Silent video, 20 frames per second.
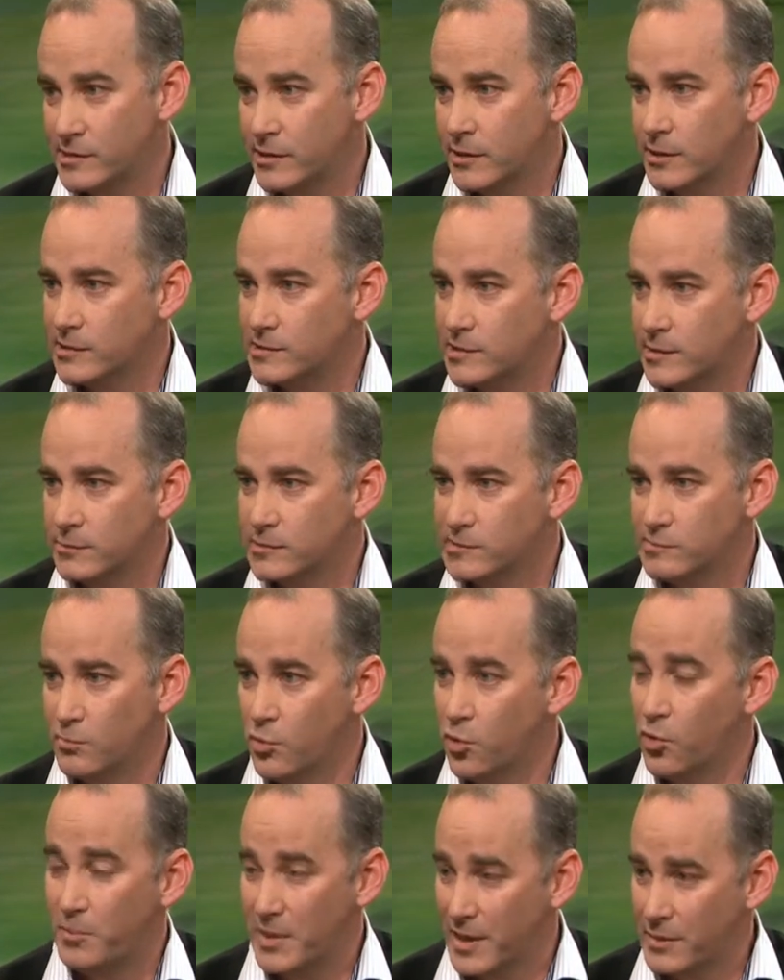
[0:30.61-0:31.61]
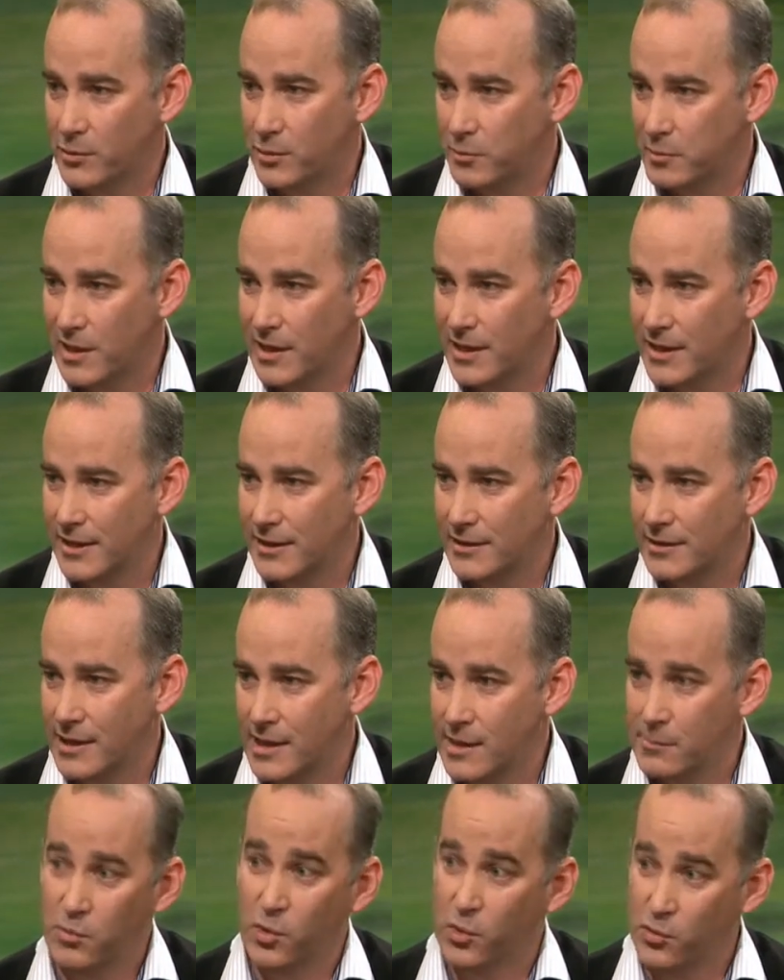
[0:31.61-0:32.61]
you know, so there was more people playing
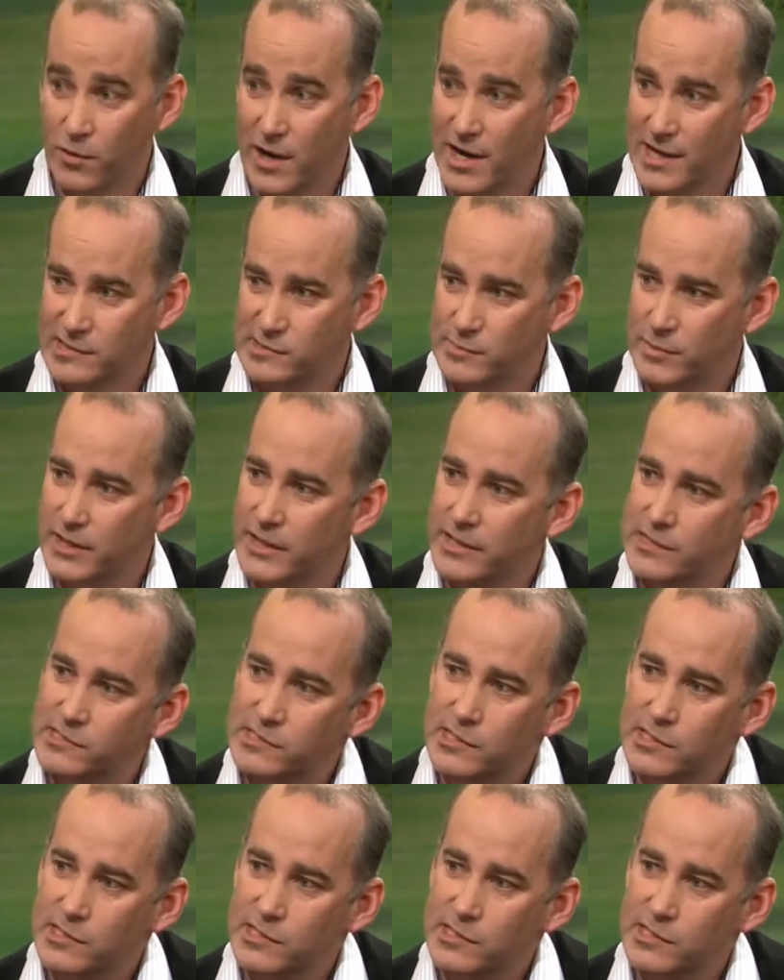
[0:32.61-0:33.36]
and more rounds played.